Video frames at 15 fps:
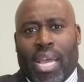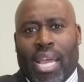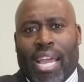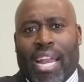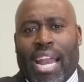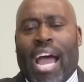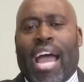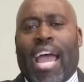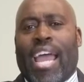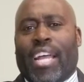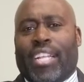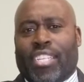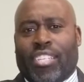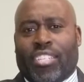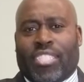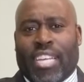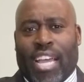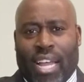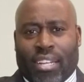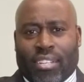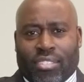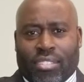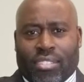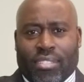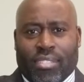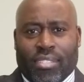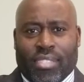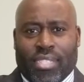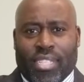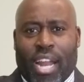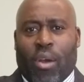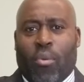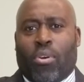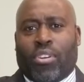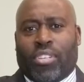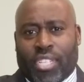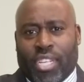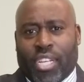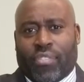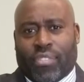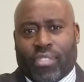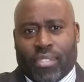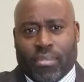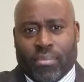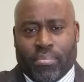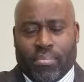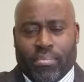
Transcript: And I had these talents that I wanted to give them.